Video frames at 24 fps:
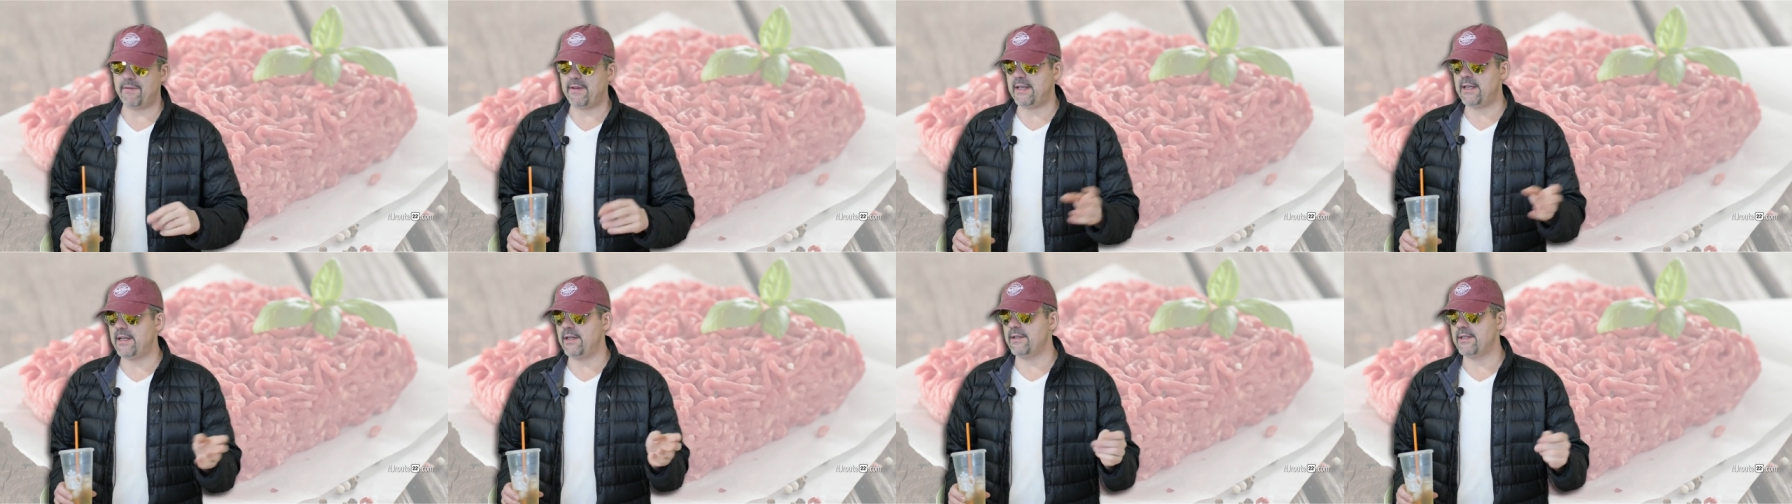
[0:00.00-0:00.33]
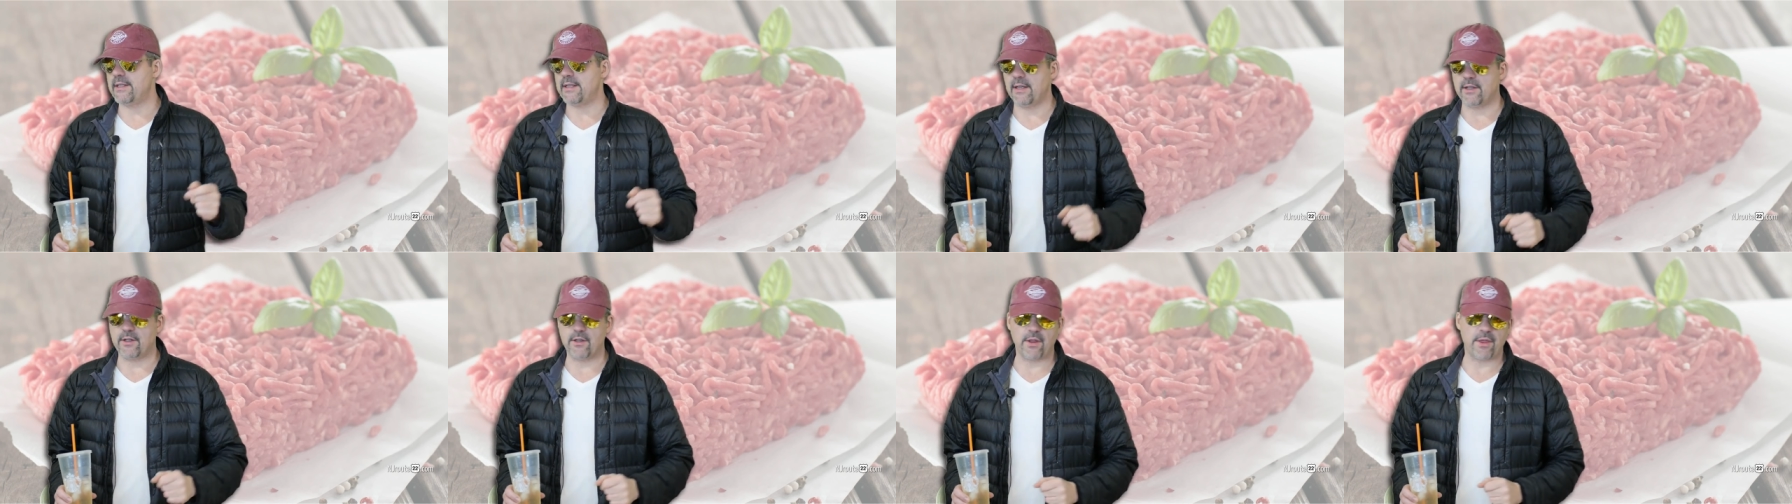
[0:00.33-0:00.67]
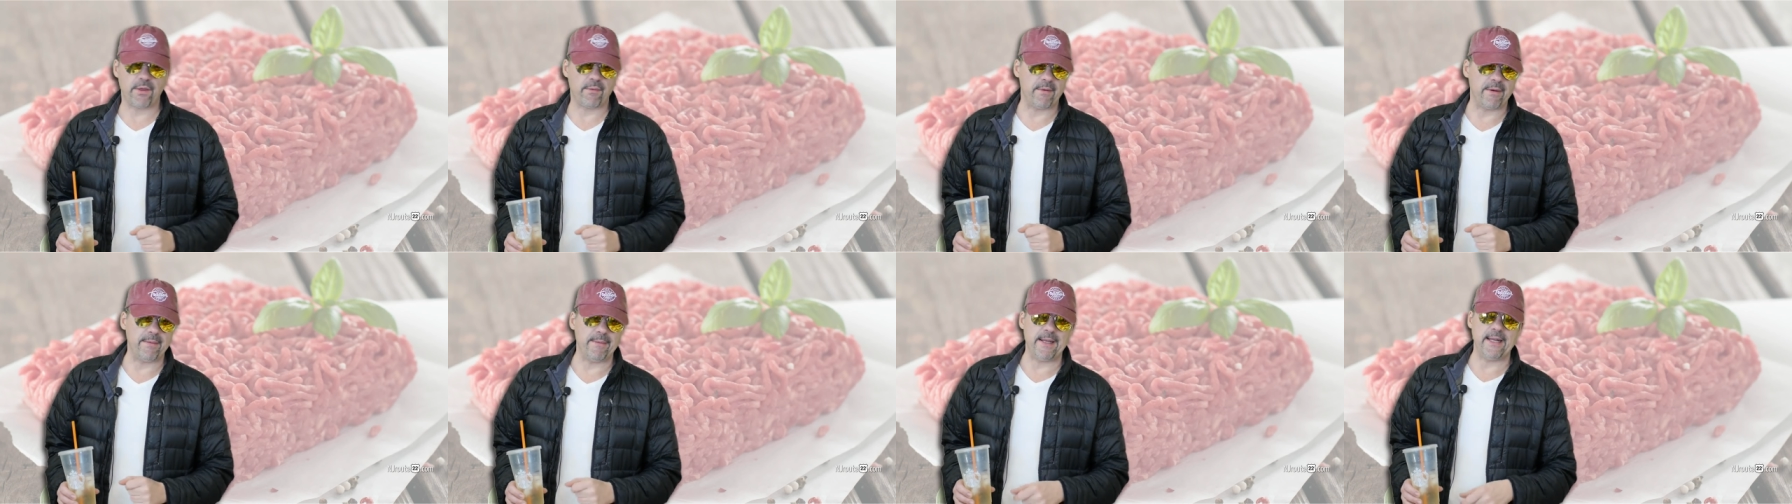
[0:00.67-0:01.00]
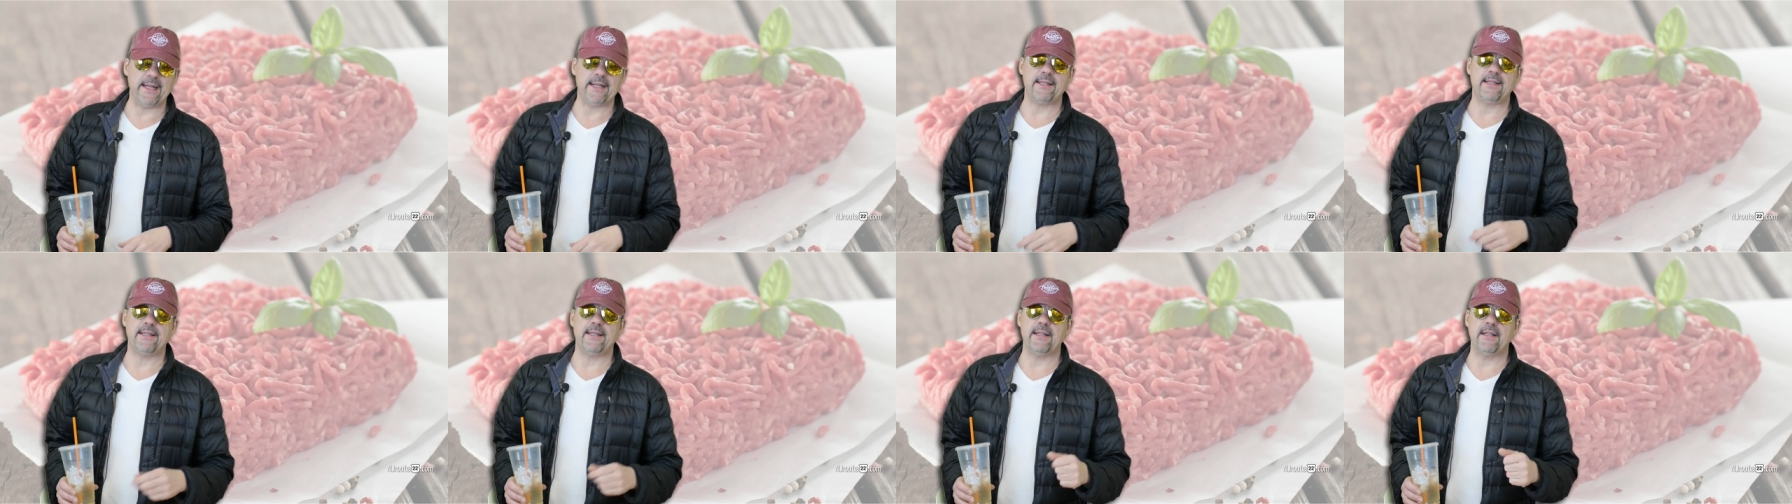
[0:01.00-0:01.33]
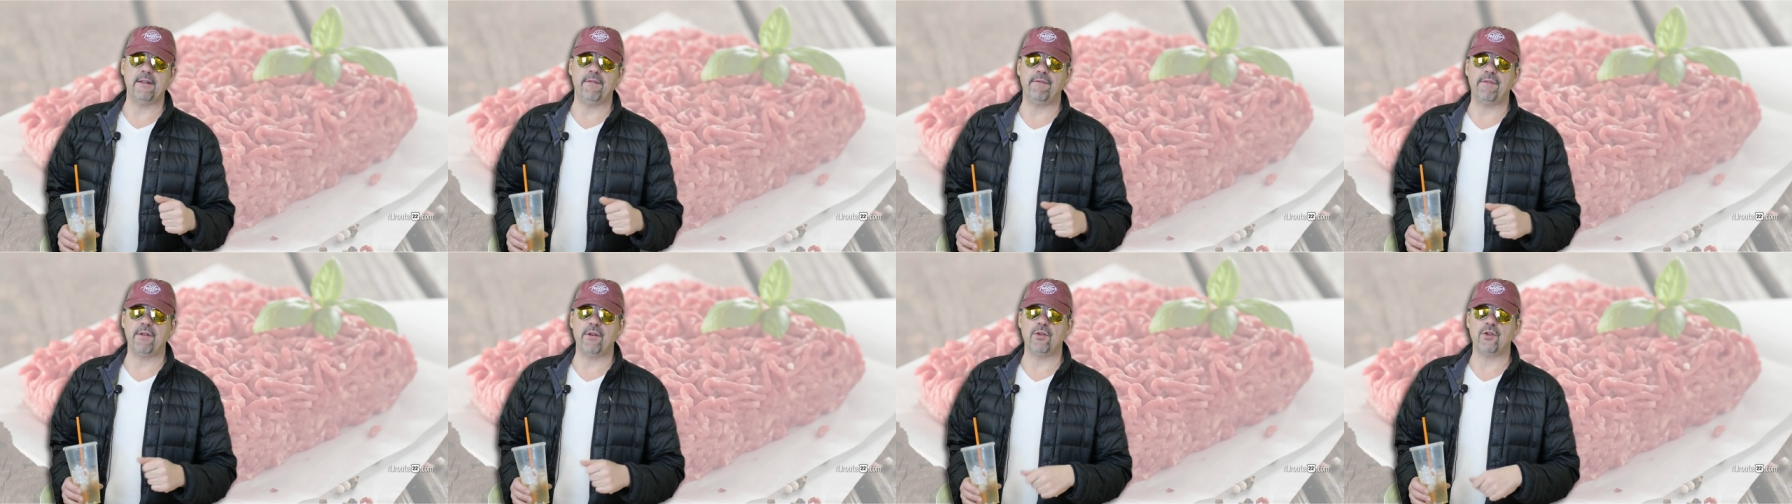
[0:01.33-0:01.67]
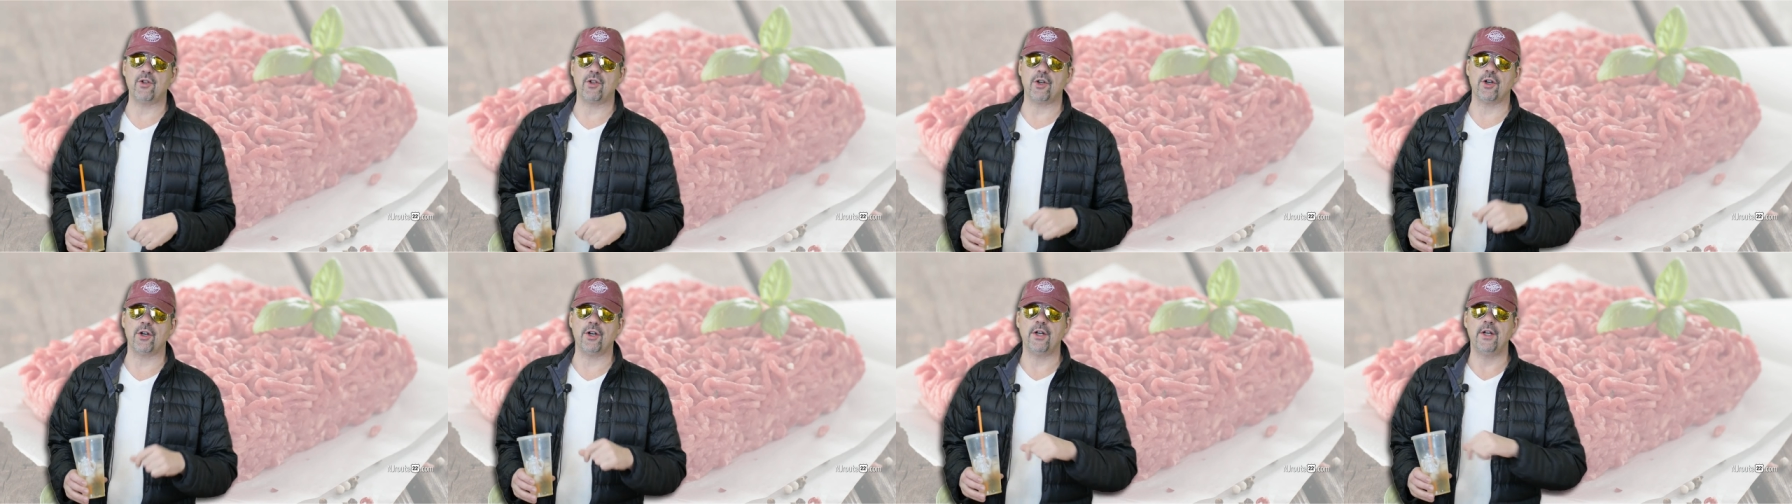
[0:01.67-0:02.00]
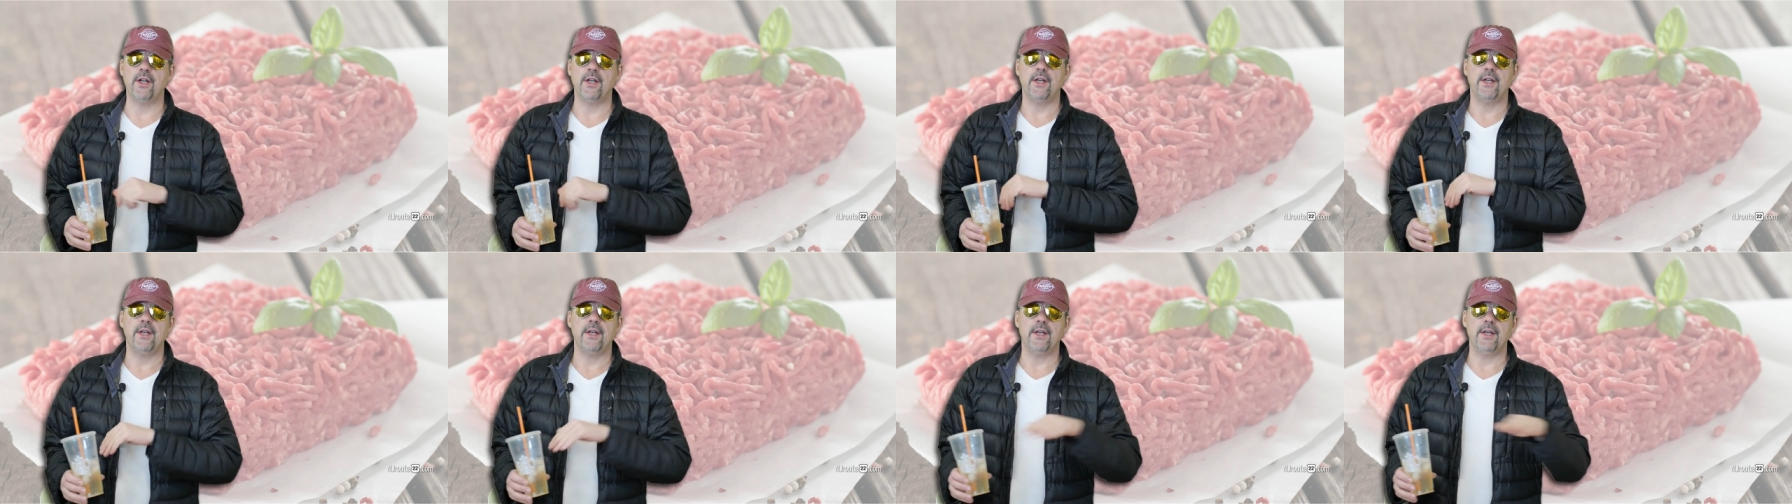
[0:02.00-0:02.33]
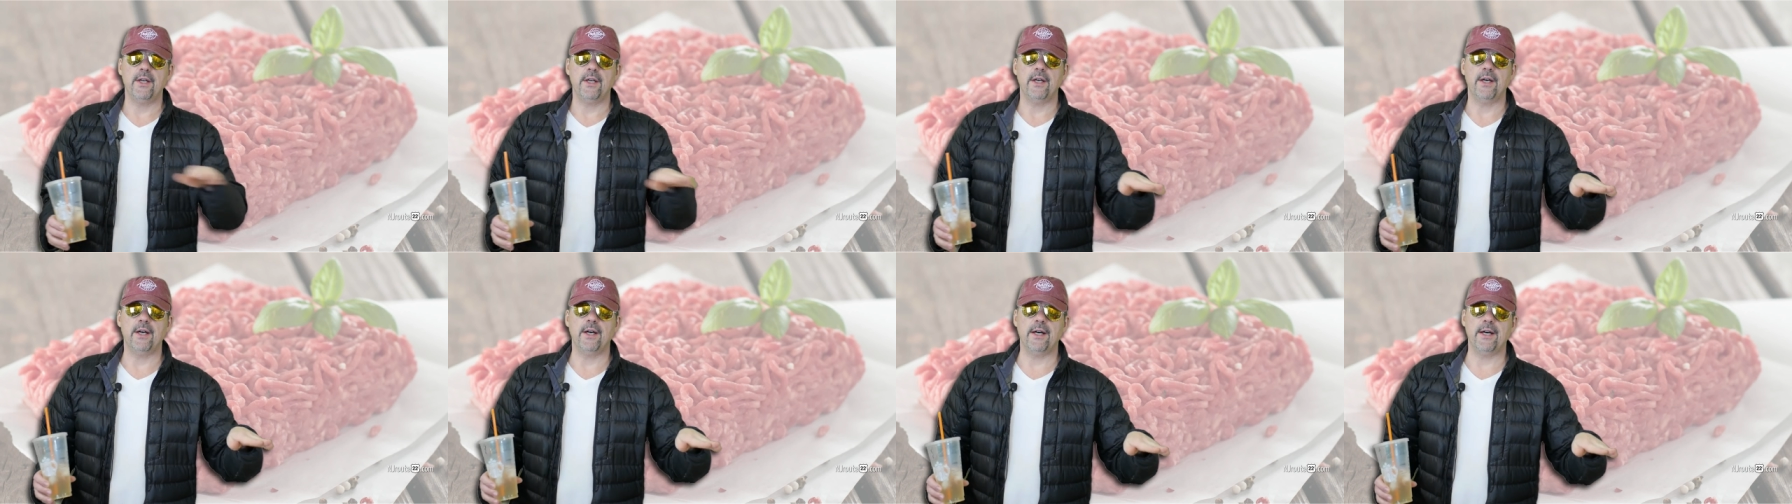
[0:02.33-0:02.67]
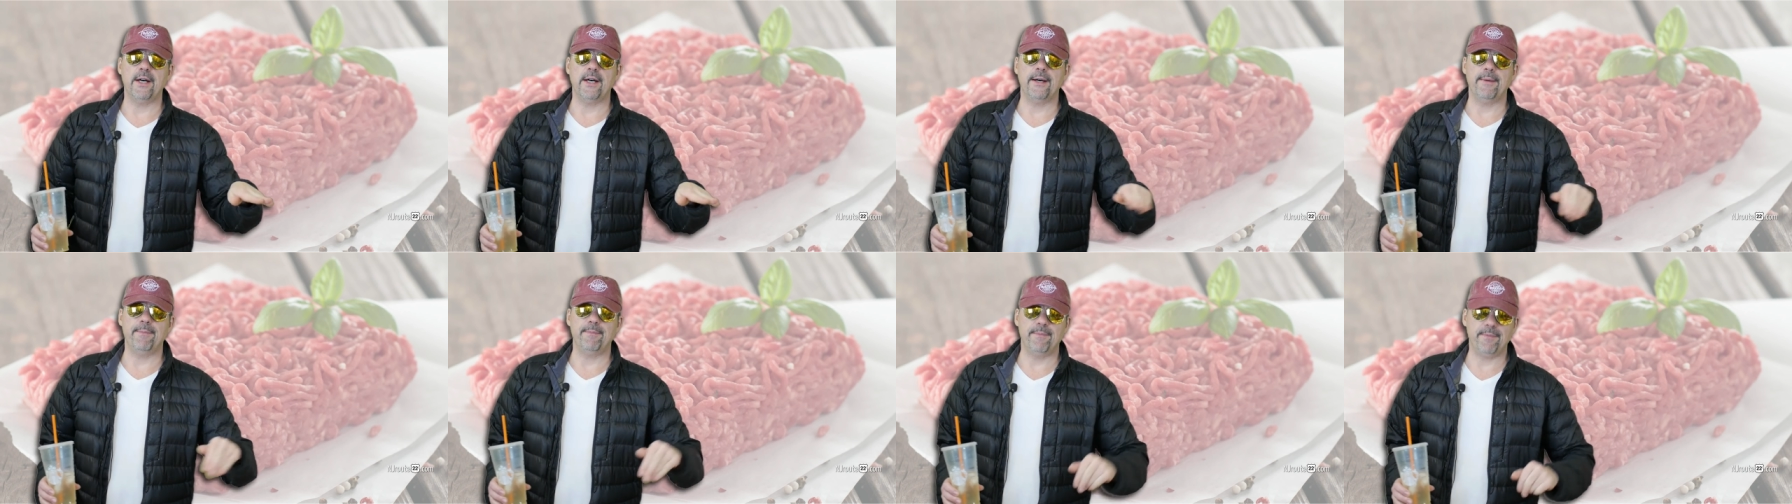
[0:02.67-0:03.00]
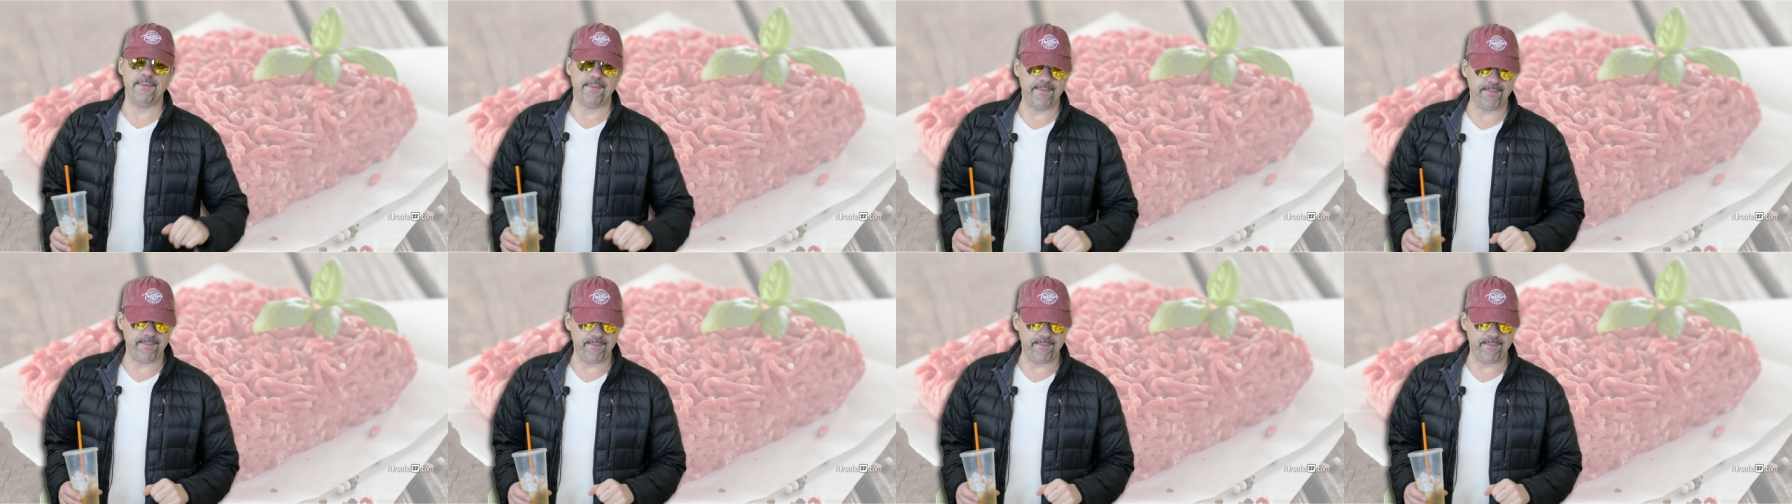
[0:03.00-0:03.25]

videos to under three minutes in the future. Um,